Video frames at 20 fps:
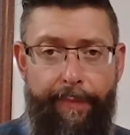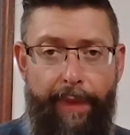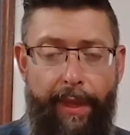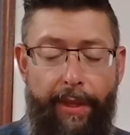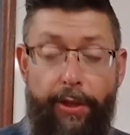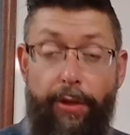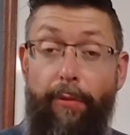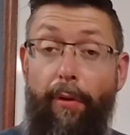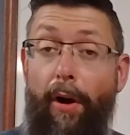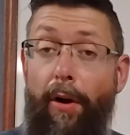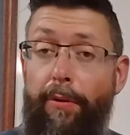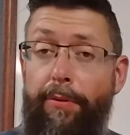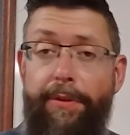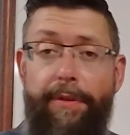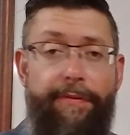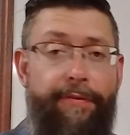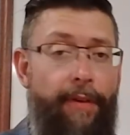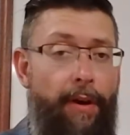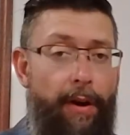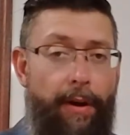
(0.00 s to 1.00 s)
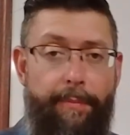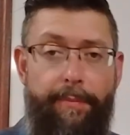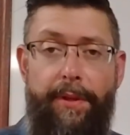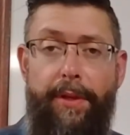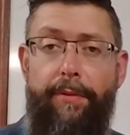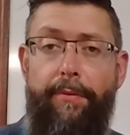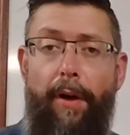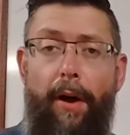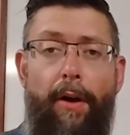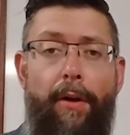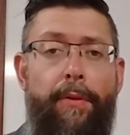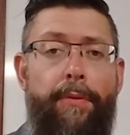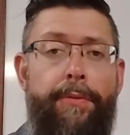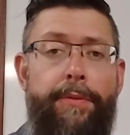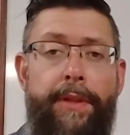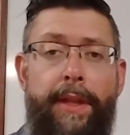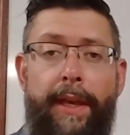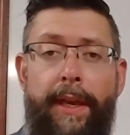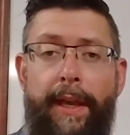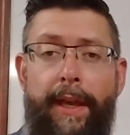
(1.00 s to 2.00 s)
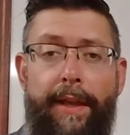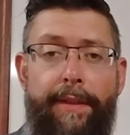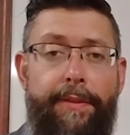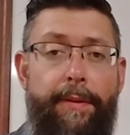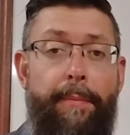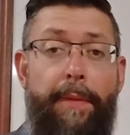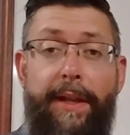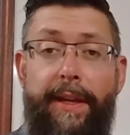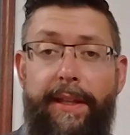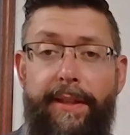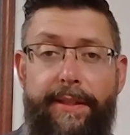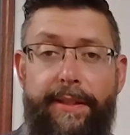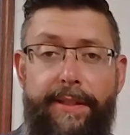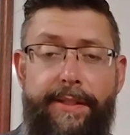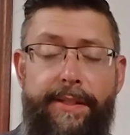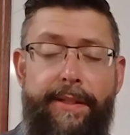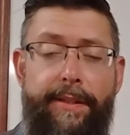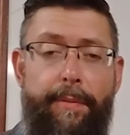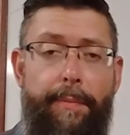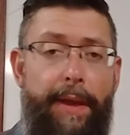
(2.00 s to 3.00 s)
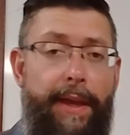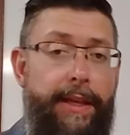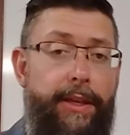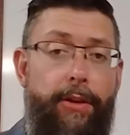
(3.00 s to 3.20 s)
You own the farm, you own the money that's in the bank,